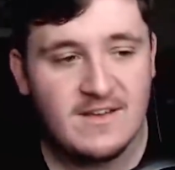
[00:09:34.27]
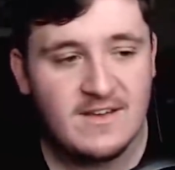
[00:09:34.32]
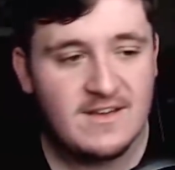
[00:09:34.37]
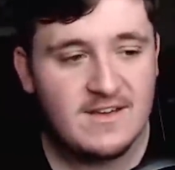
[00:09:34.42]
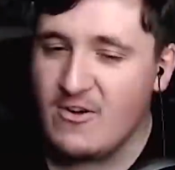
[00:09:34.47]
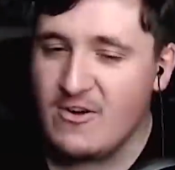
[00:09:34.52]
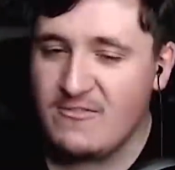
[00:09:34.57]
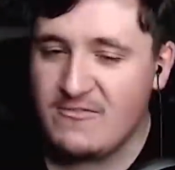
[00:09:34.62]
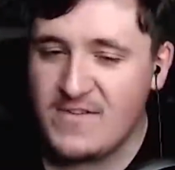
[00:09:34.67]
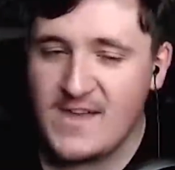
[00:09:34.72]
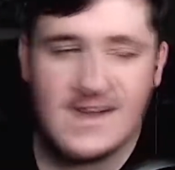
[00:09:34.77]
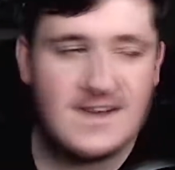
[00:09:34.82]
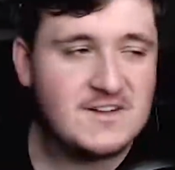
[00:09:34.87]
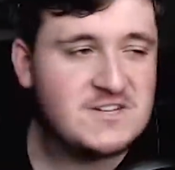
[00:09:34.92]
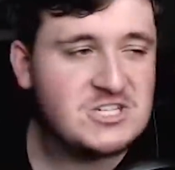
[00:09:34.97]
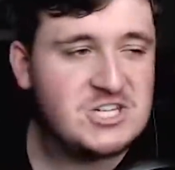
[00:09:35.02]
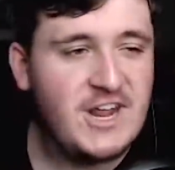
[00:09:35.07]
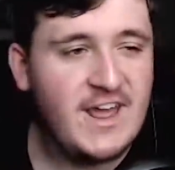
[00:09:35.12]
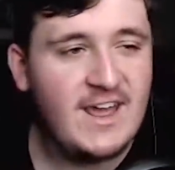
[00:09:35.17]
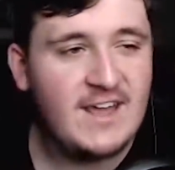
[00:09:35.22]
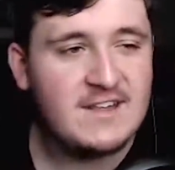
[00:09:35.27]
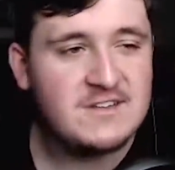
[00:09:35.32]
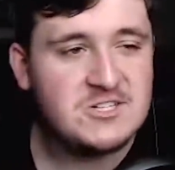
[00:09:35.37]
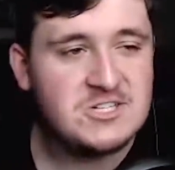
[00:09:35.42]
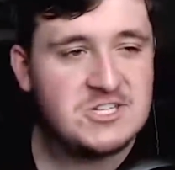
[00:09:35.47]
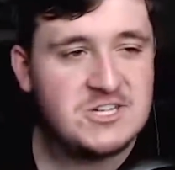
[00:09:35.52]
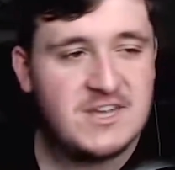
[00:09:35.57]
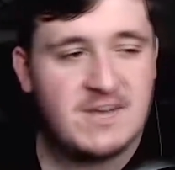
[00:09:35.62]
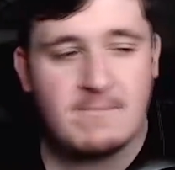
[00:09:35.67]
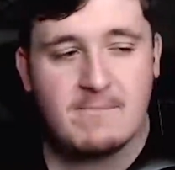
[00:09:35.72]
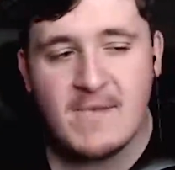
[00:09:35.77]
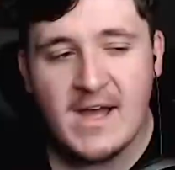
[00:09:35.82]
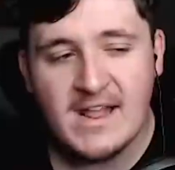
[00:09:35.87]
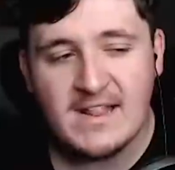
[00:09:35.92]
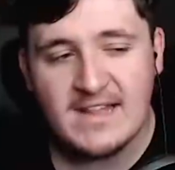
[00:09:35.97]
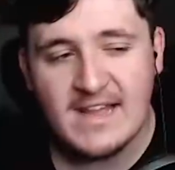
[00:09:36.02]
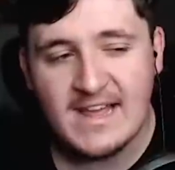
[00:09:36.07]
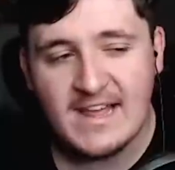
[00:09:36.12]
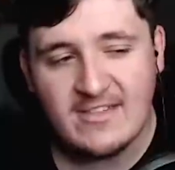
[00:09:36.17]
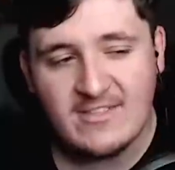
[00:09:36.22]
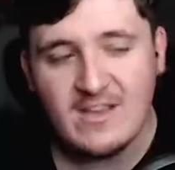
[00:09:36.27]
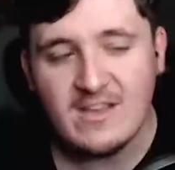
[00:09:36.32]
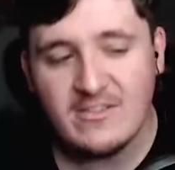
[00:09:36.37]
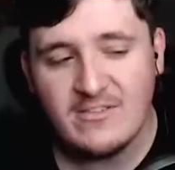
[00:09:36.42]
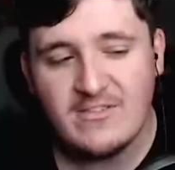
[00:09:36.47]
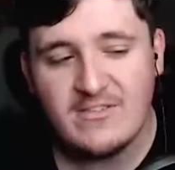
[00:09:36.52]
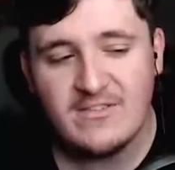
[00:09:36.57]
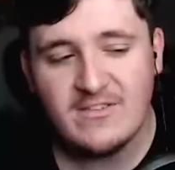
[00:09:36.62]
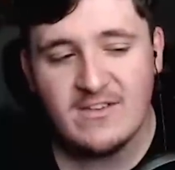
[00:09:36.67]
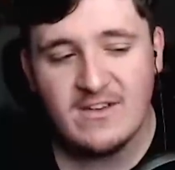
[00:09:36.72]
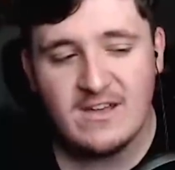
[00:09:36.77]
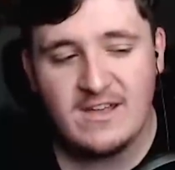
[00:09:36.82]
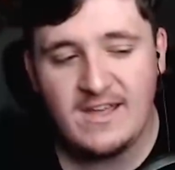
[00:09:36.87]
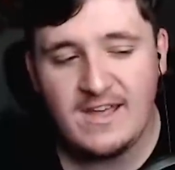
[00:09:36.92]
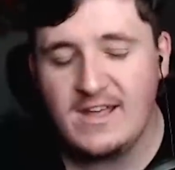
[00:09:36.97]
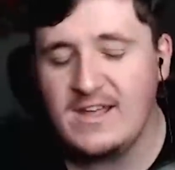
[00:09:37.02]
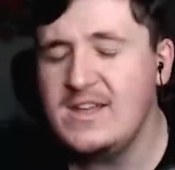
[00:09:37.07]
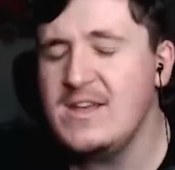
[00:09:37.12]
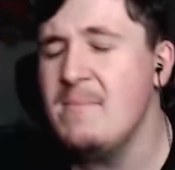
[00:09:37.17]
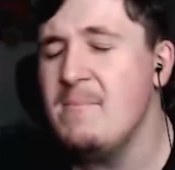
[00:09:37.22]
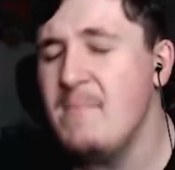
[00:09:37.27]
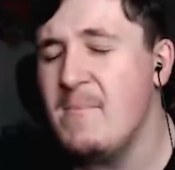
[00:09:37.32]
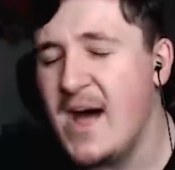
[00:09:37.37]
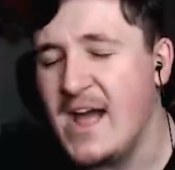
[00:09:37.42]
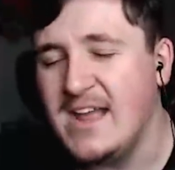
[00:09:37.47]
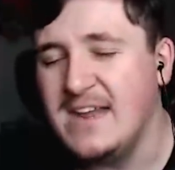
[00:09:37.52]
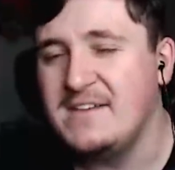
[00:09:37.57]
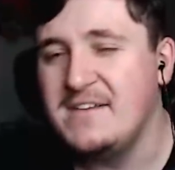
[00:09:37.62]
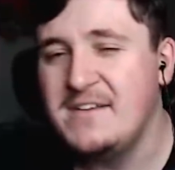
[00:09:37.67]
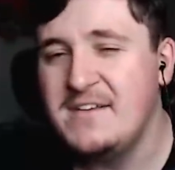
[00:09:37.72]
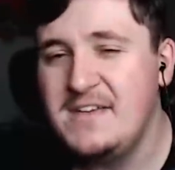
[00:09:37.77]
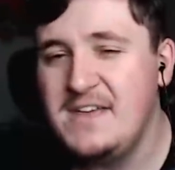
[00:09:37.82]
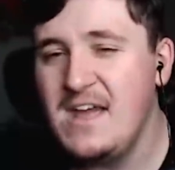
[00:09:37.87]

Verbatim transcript: If you're a fan of Changed, you might like this. You, you might.